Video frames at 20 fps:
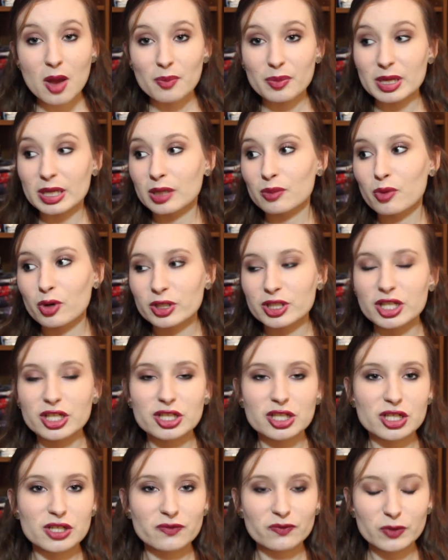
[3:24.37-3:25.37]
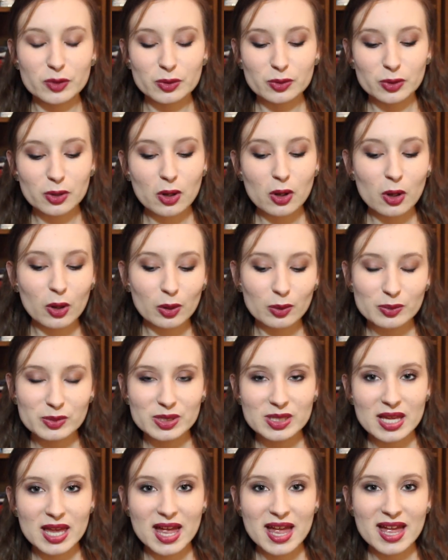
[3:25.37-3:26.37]
being a mortician in funeral
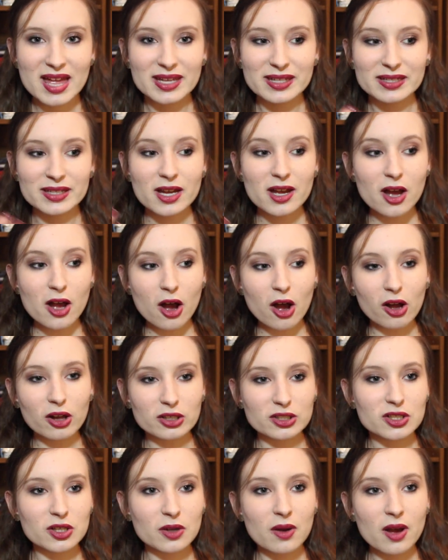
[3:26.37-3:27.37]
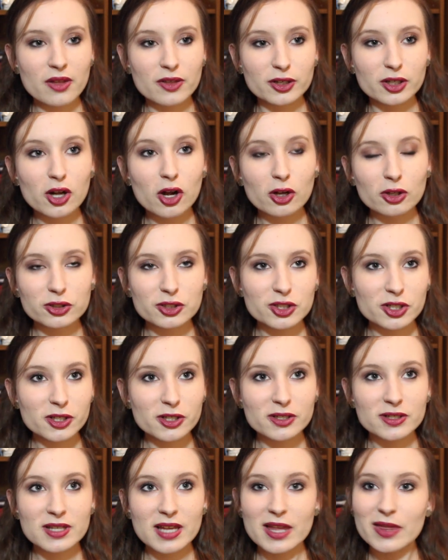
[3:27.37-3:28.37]
homes and also other
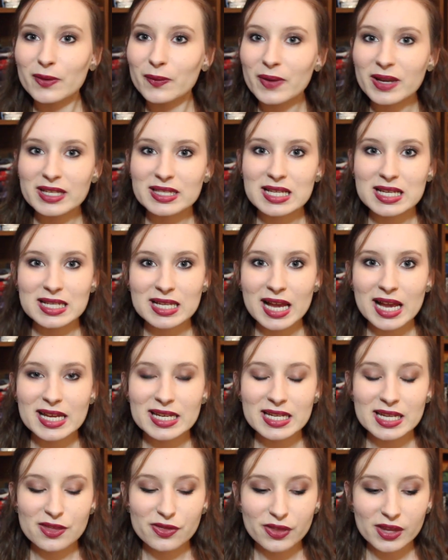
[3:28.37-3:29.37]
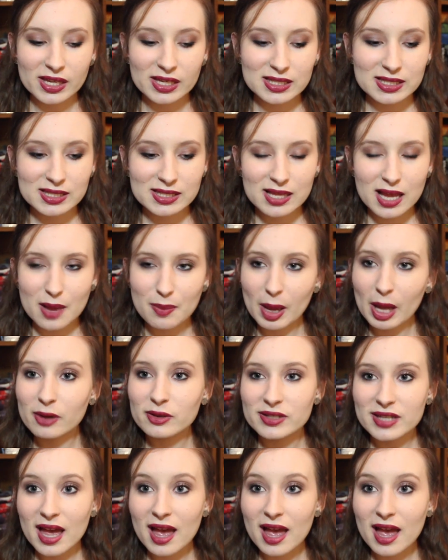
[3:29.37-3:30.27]
cultures and the way society thinks about